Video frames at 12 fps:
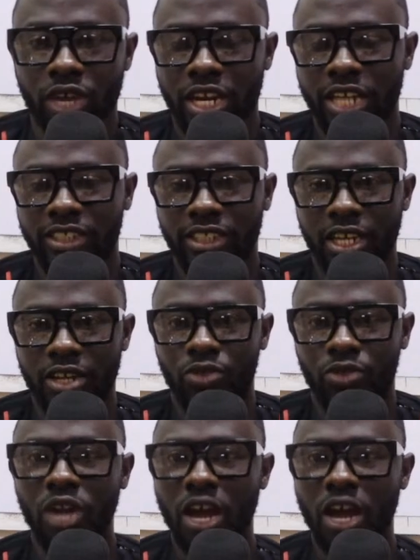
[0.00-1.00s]
sales would
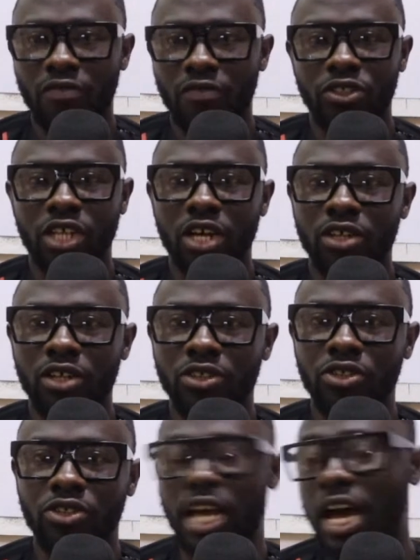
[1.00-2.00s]
have to sell to the
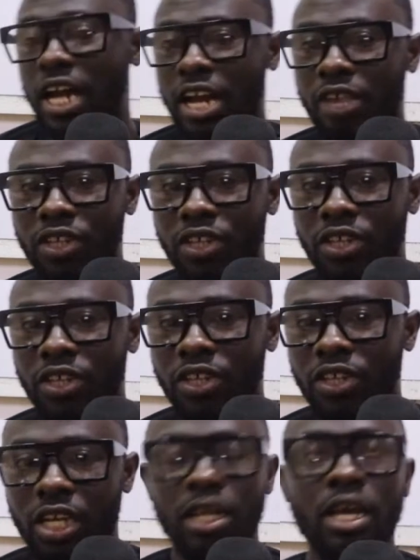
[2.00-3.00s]
other division